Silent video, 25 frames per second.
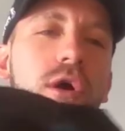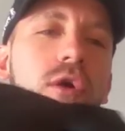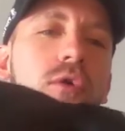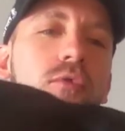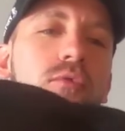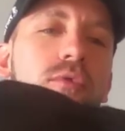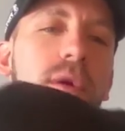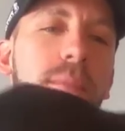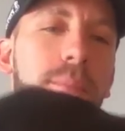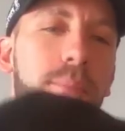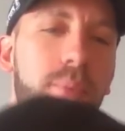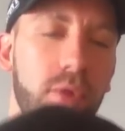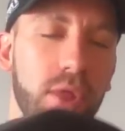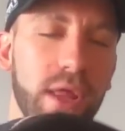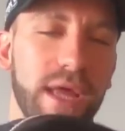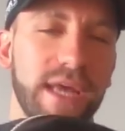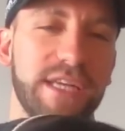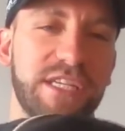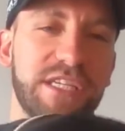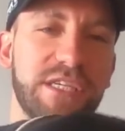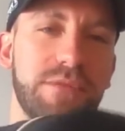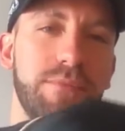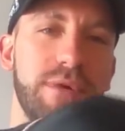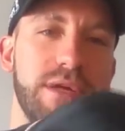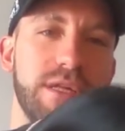
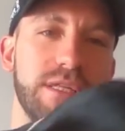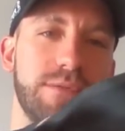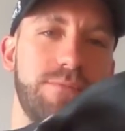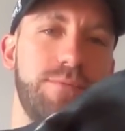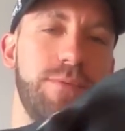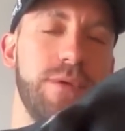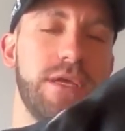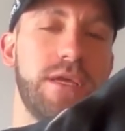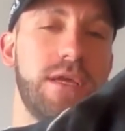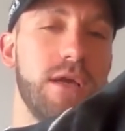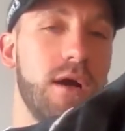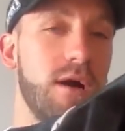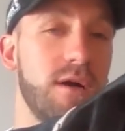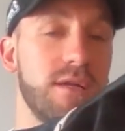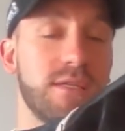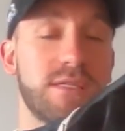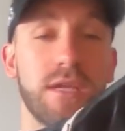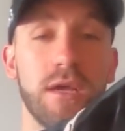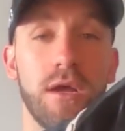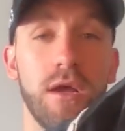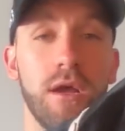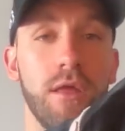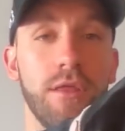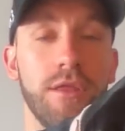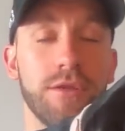replacements because
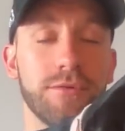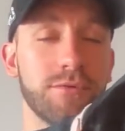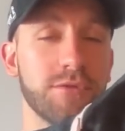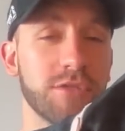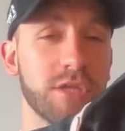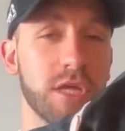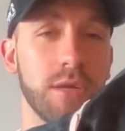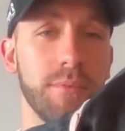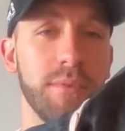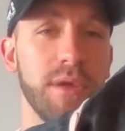this is going